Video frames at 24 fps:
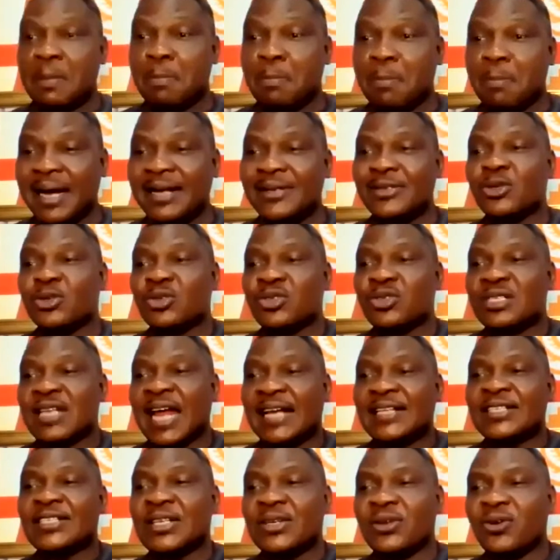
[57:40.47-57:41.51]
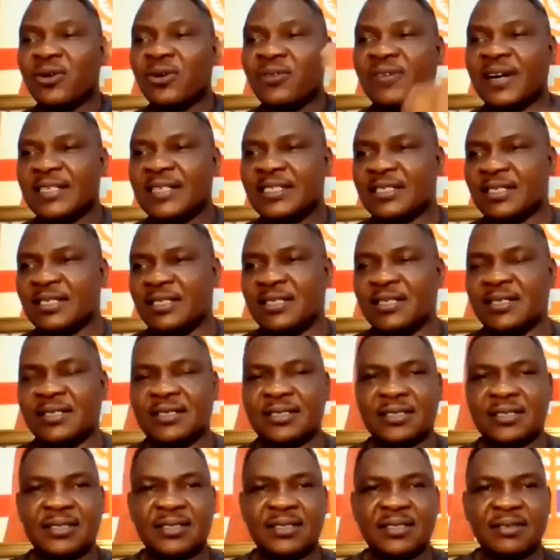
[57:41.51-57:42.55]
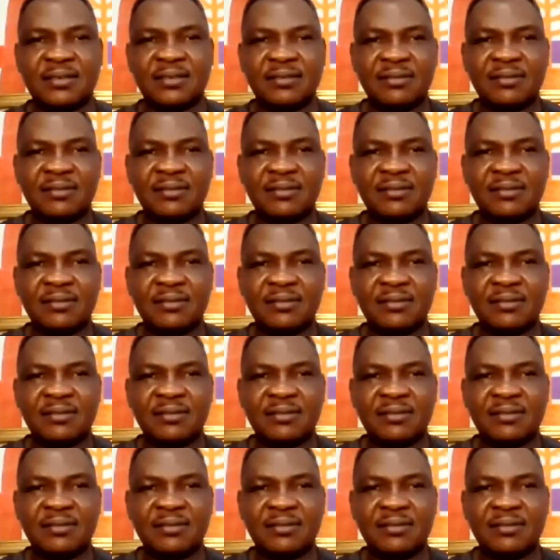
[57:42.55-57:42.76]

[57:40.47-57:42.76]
Mantles dancing over cities.